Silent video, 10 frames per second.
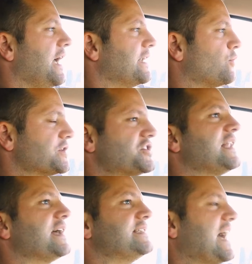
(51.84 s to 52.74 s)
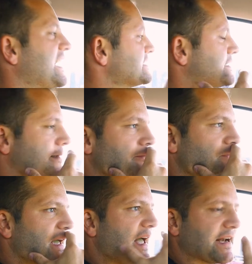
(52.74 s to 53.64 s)
and a question I like to ask them
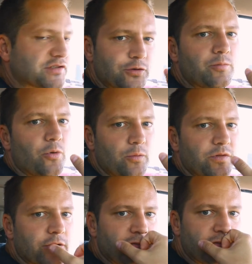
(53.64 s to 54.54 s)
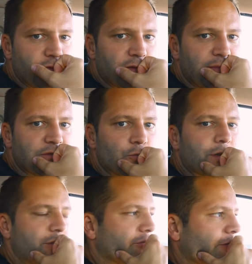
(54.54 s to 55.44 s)
at a certain point when they're comfortable with me is
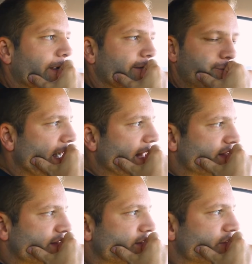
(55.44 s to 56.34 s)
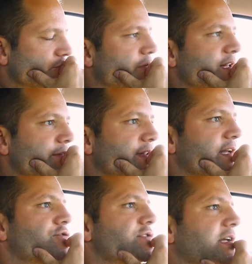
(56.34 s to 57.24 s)
what are you afraid of? And it's really,
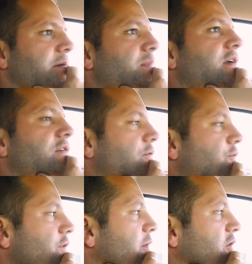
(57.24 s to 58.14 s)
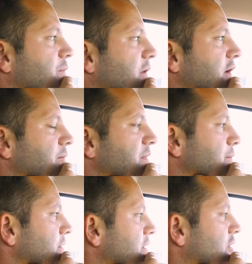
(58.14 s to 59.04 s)
really interesting because for the most part,
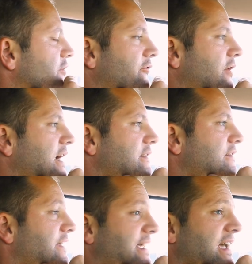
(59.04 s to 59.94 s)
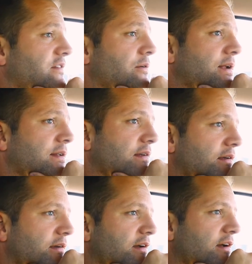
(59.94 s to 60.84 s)
people are afraid that they can't do it,
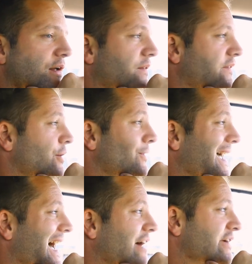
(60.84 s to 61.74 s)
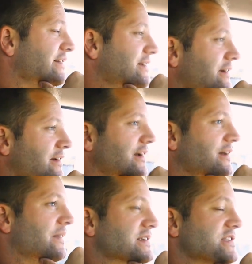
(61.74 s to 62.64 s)
that they don't have it,
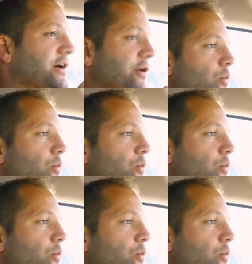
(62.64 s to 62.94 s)
that it's not gonna